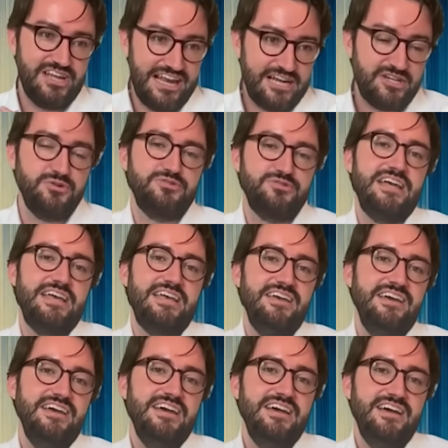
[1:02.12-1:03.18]
electrotech,
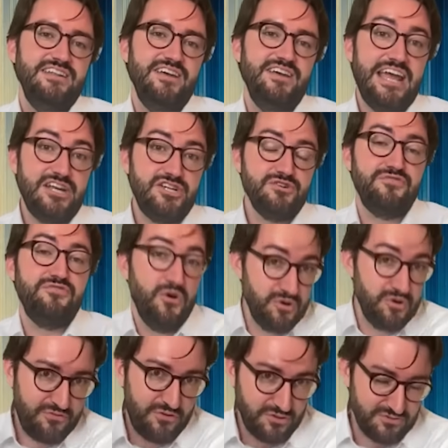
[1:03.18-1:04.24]
the age of
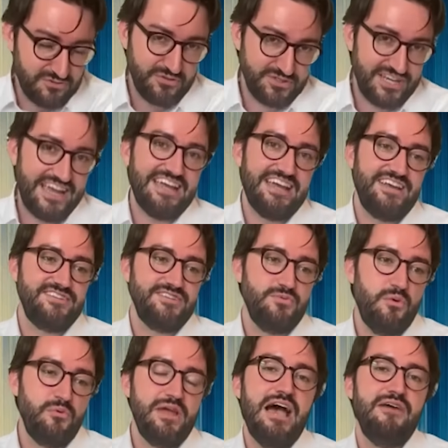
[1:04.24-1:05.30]
photovoltaics,
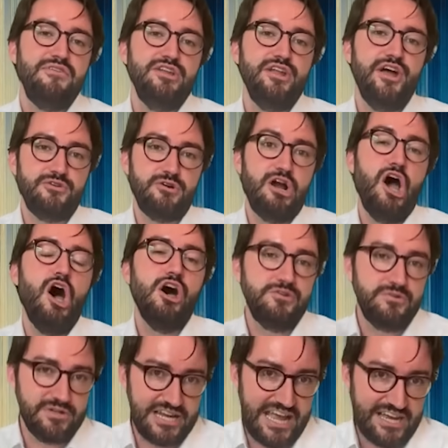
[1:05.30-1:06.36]
where we have another
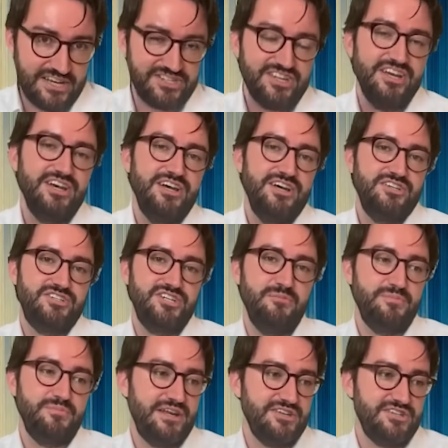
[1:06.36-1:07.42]
100x
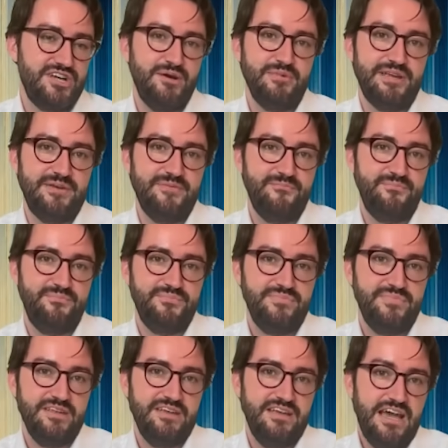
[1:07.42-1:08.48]
jump that is coming.
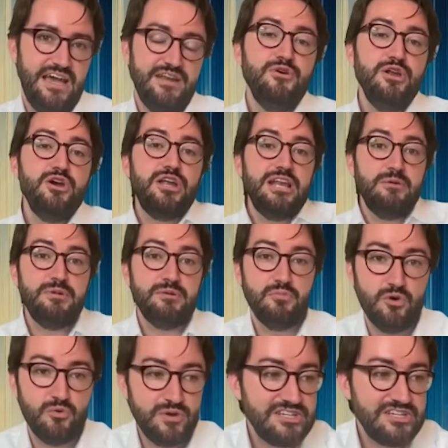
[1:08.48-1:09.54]
And if we look a little bit
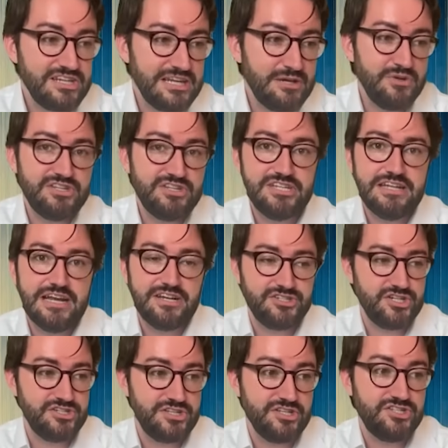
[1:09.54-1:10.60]
more recently, we see there's
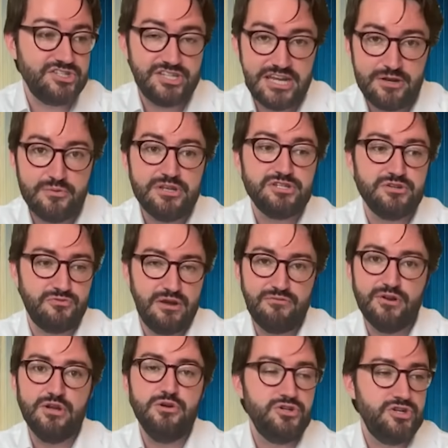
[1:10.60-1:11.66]
just a series of
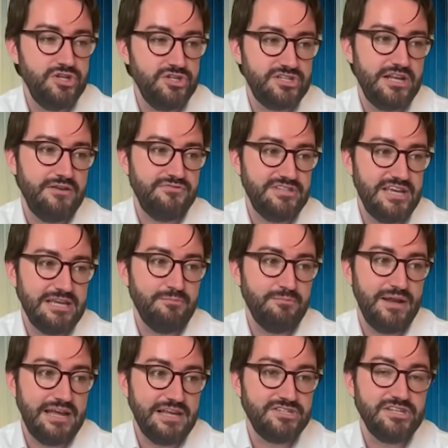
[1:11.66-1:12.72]
revolutions that have taken
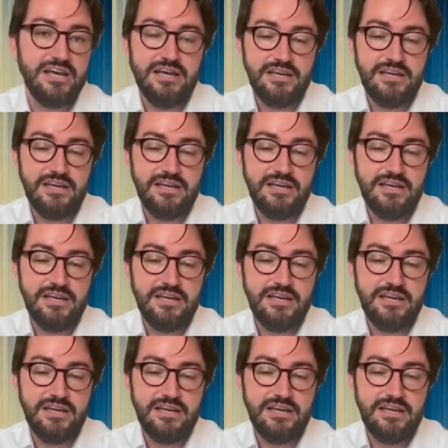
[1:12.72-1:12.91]
place,